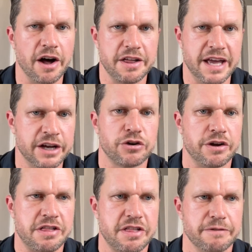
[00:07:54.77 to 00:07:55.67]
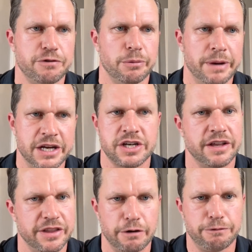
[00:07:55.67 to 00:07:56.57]
increases inflammation and
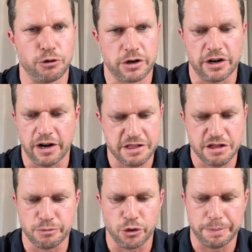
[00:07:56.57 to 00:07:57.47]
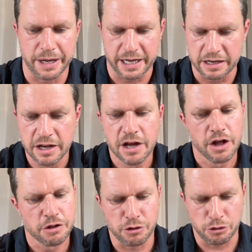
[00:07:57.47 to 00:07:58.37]
therefore causes more pain.
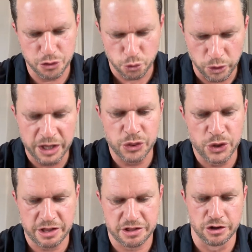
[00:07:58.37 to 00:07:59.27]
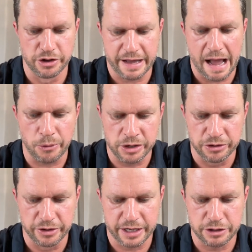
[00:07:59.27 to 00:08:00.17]
So 3 things to look at when you
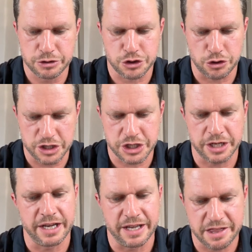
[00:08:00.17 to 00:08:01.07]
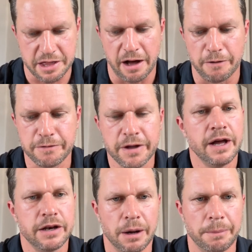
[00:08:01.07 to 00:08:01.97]
look at nutrition itself.
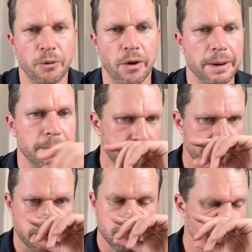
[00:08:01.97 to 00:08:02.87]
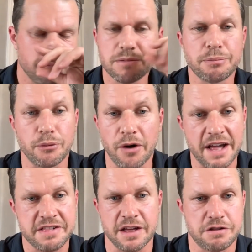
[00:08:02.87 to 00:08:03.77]
Number 1,
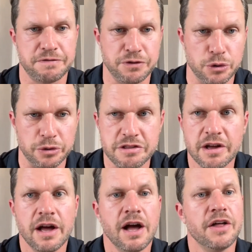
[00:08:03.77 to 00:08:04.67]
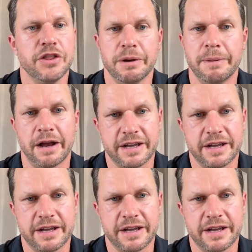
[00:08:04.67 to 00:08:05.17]
processed foods. The amount of